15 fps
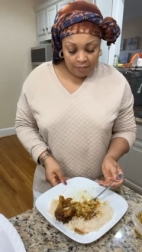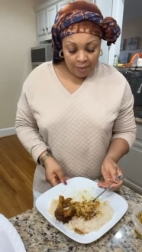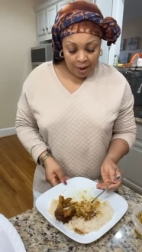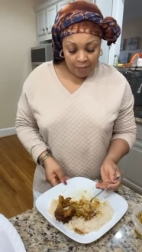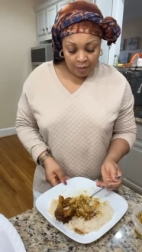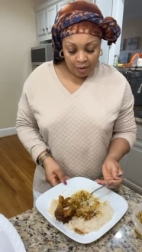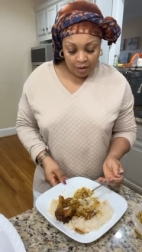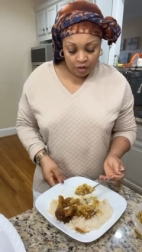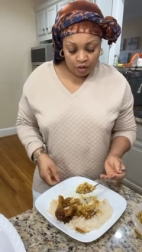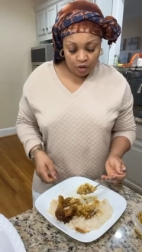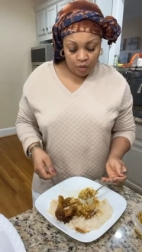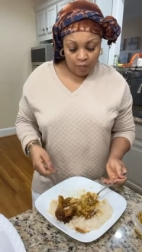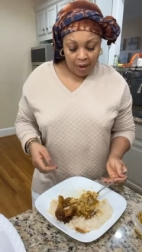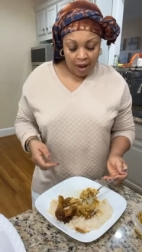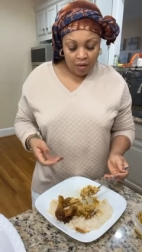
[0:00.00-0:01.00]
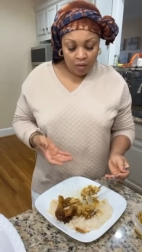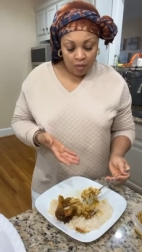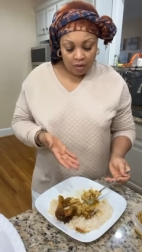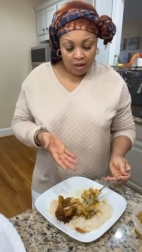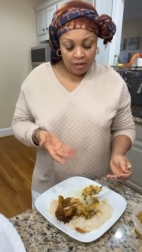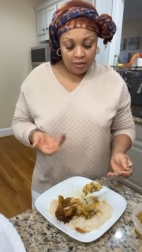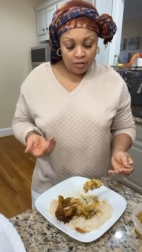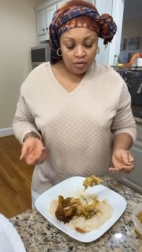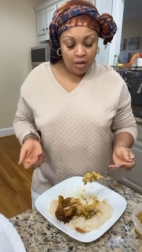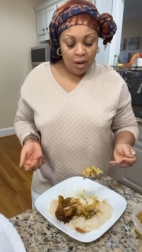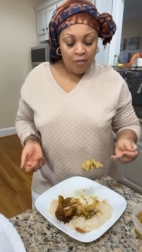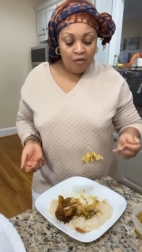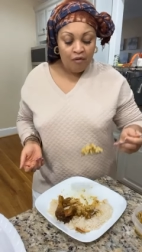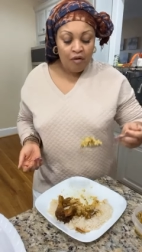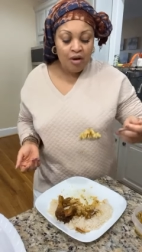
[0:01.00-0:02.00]
um, butter soup, I cooked it
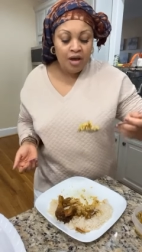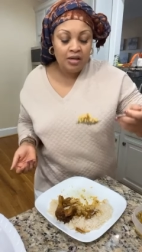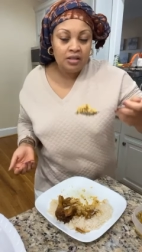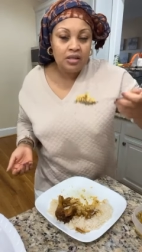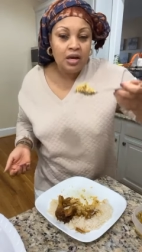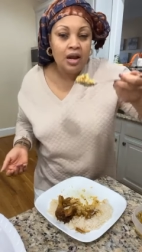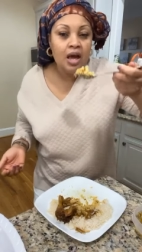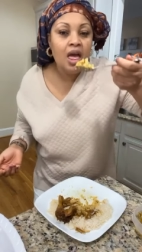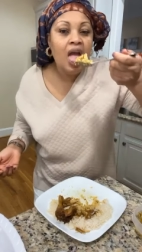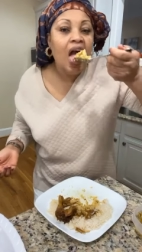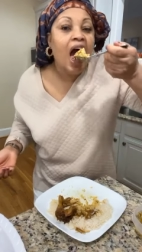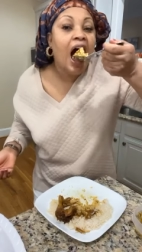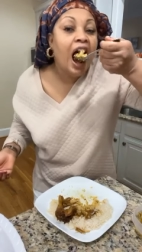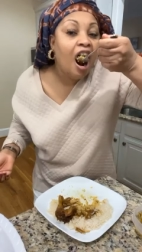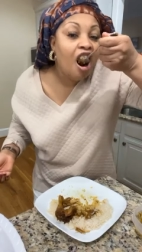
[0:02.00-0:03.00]
day before yesterday.